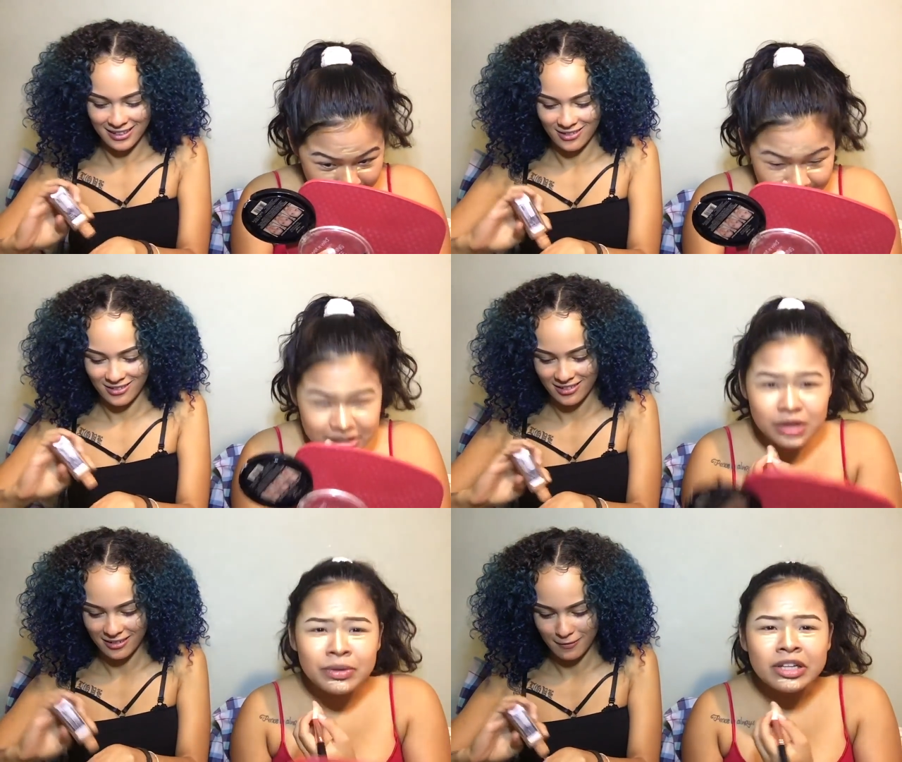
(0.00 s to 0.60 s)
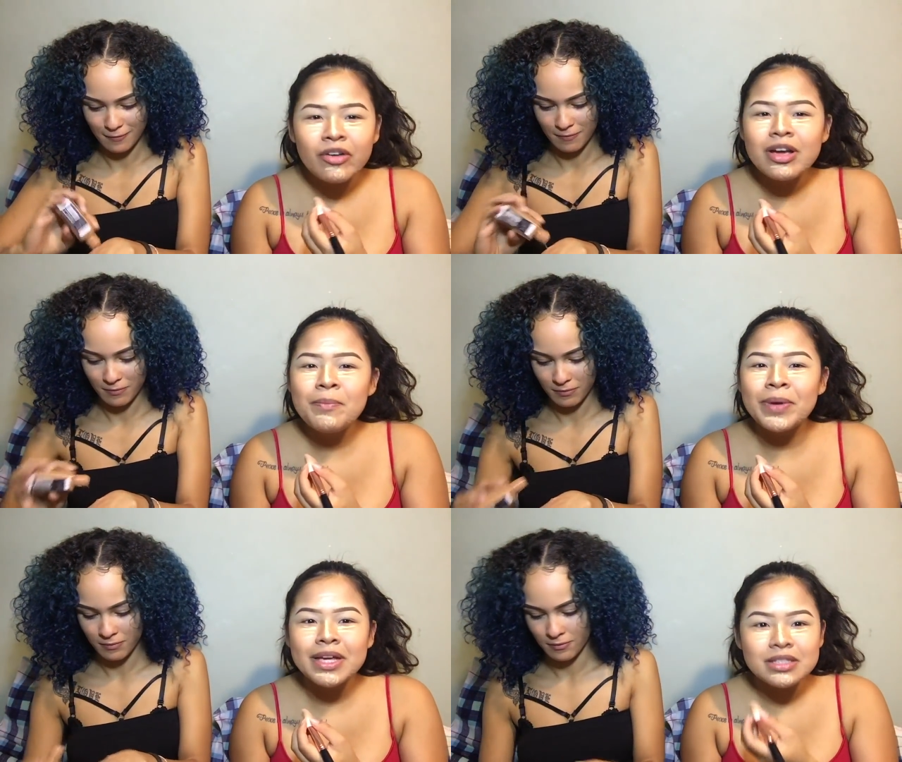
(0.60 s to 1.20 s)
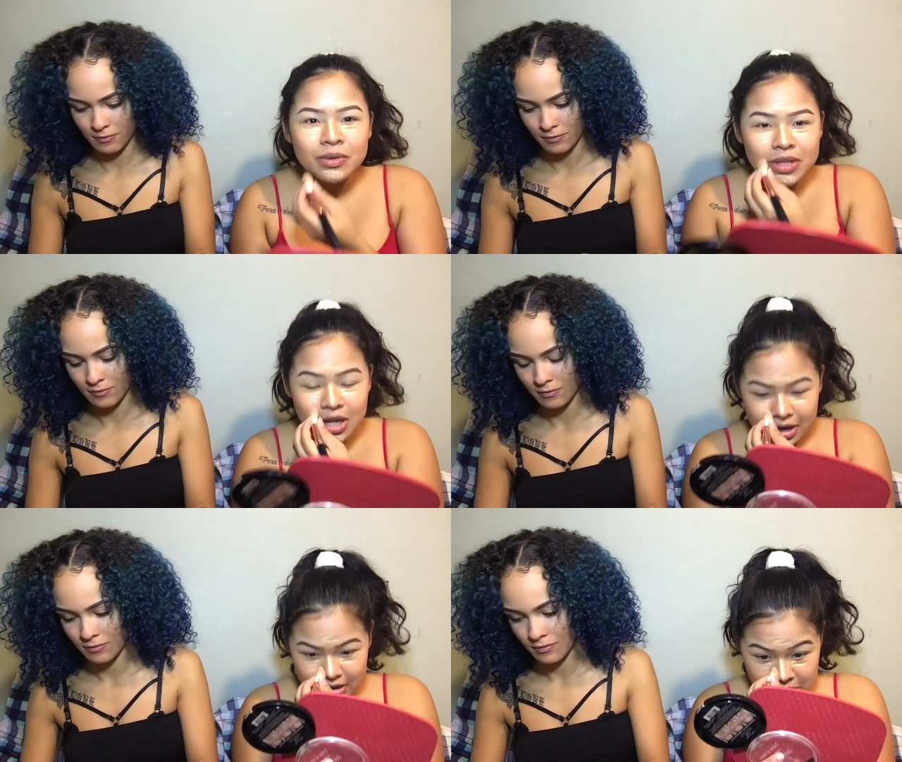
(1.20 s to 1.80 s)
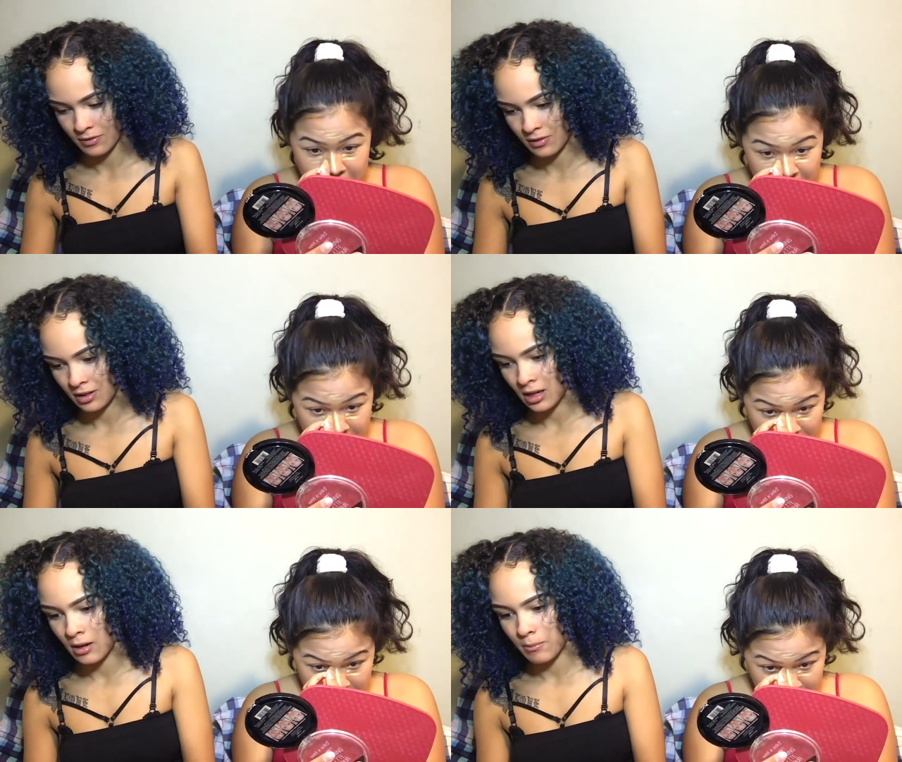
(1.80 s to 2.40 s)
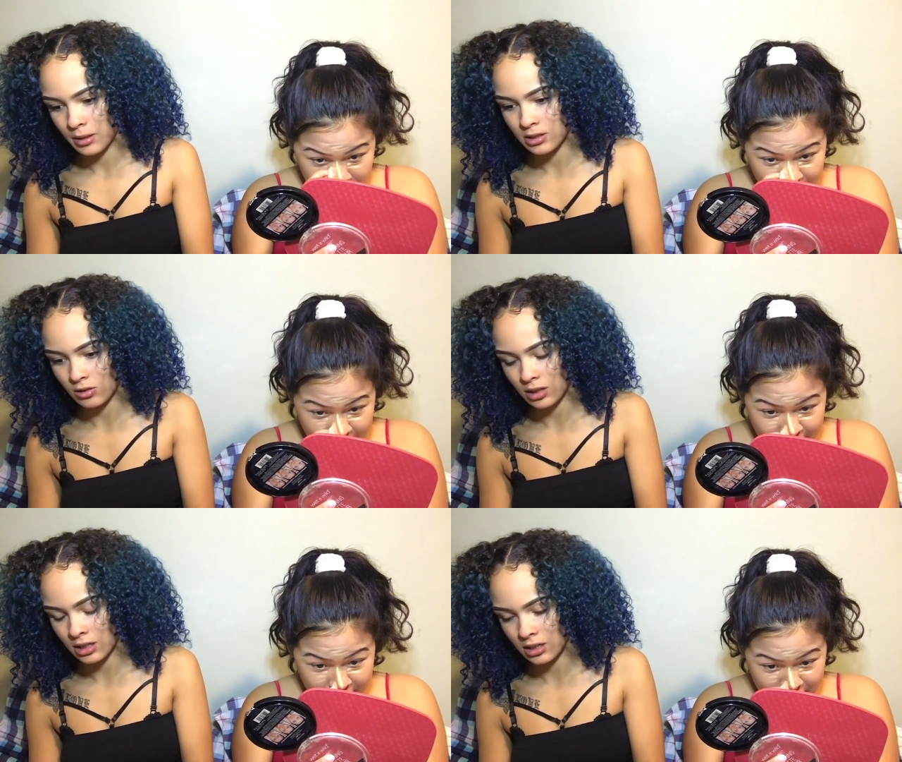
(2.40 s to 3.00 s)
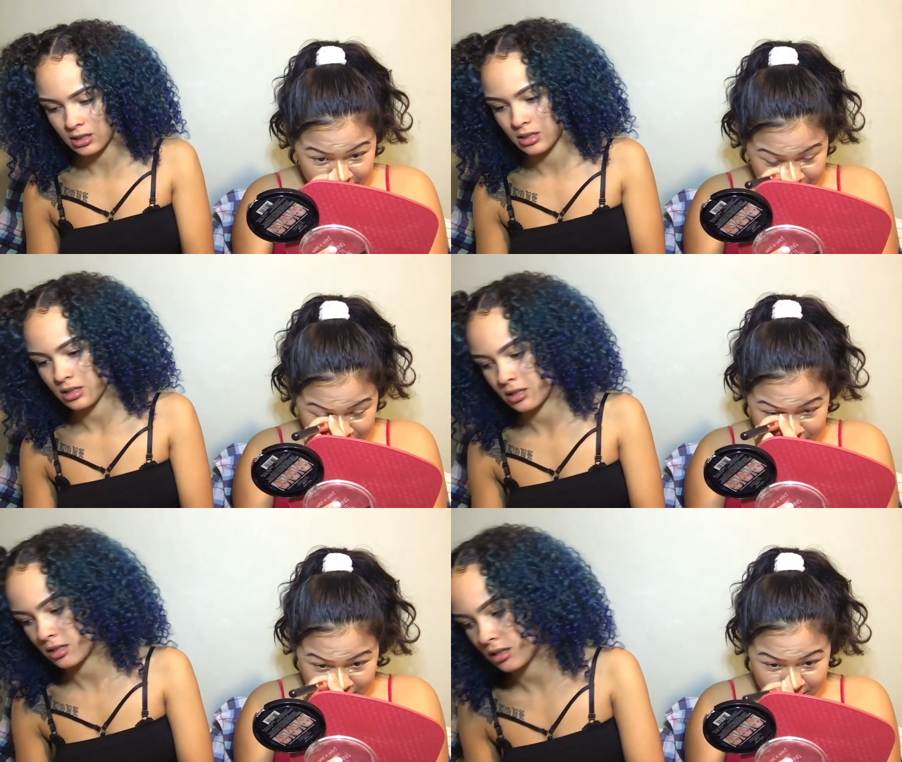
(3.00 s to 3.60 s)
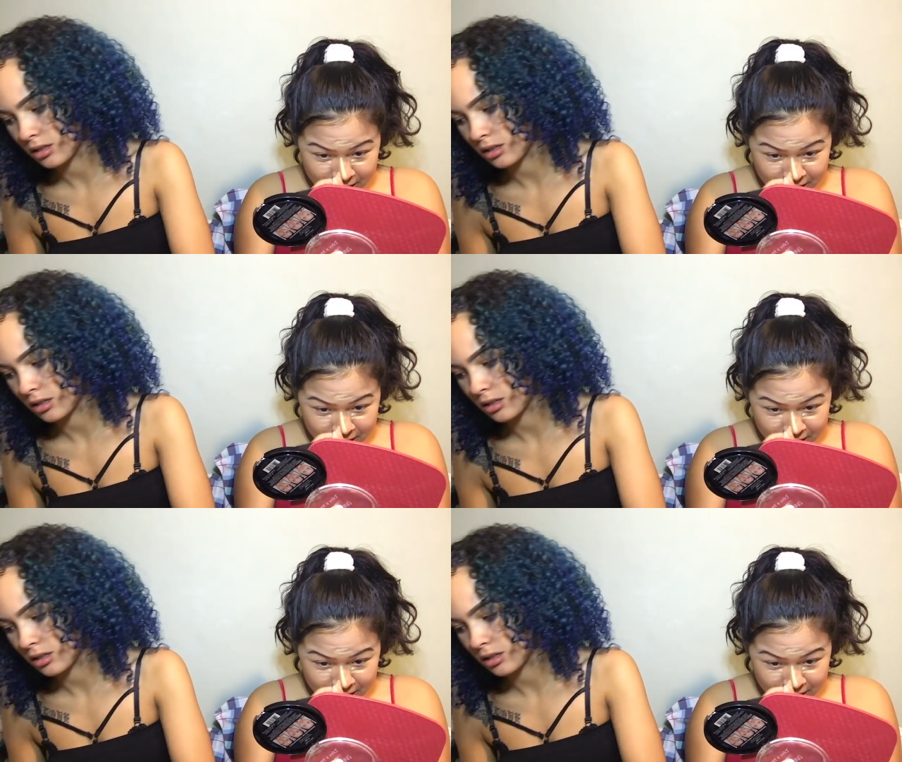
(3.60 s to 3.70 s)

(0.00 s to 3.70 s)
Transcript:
Speaker 1: Yeah, she wanna go eat pizza with her.
Speaker 2: But it's only because...